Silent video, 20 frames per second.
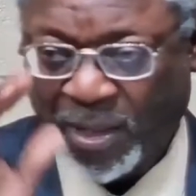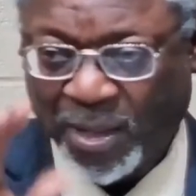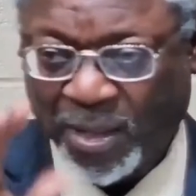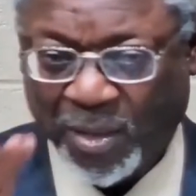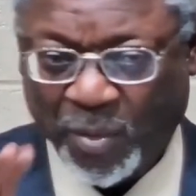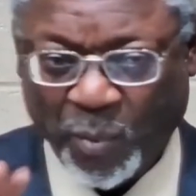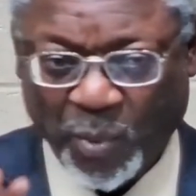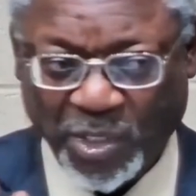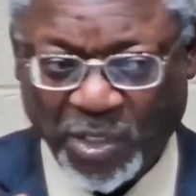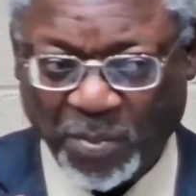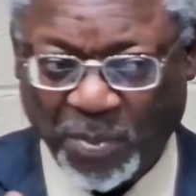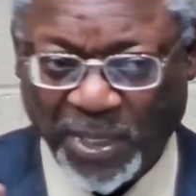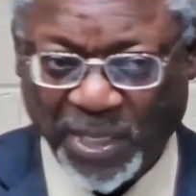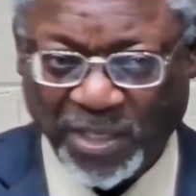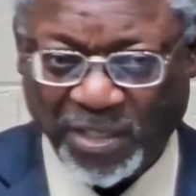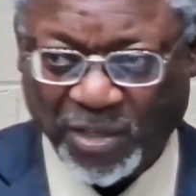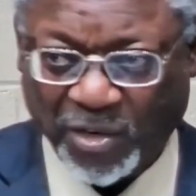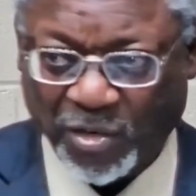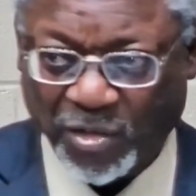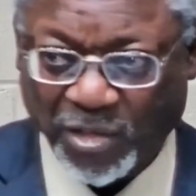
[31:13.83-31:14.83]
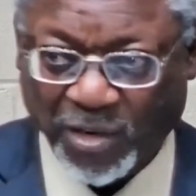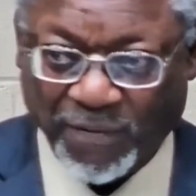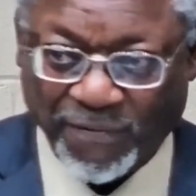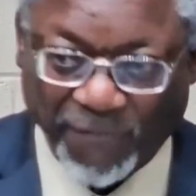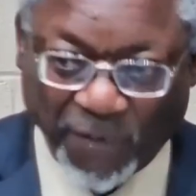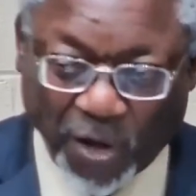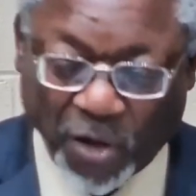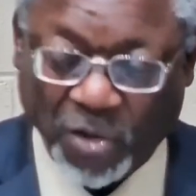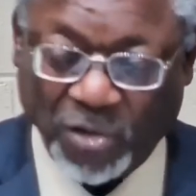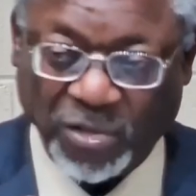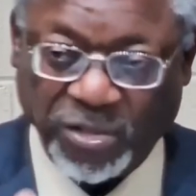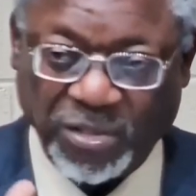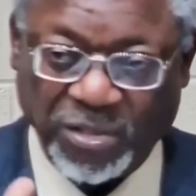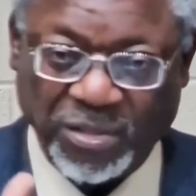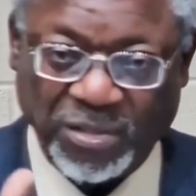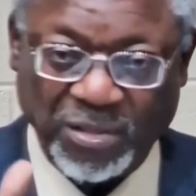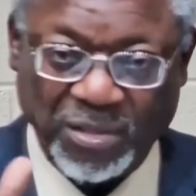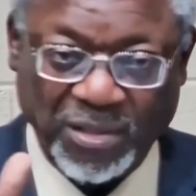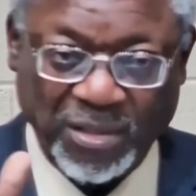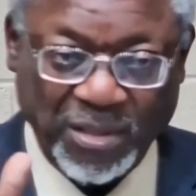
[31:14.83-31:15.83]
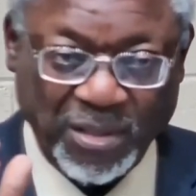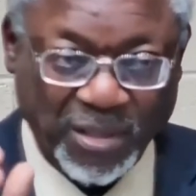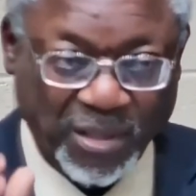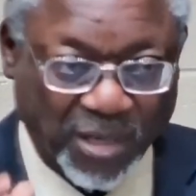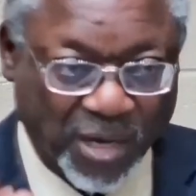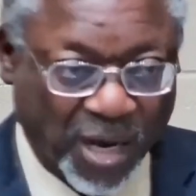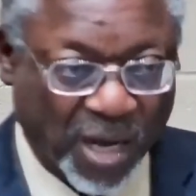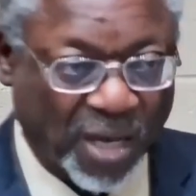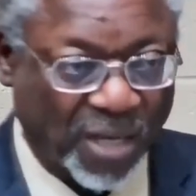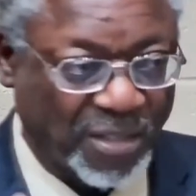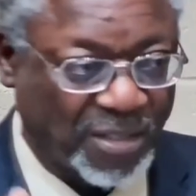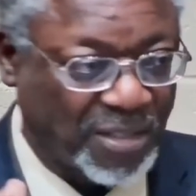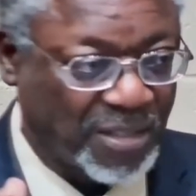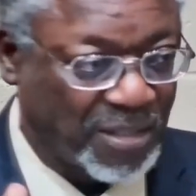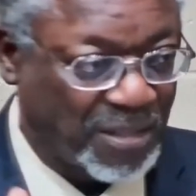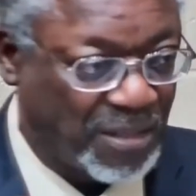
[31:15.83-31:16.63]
which means those are false gods,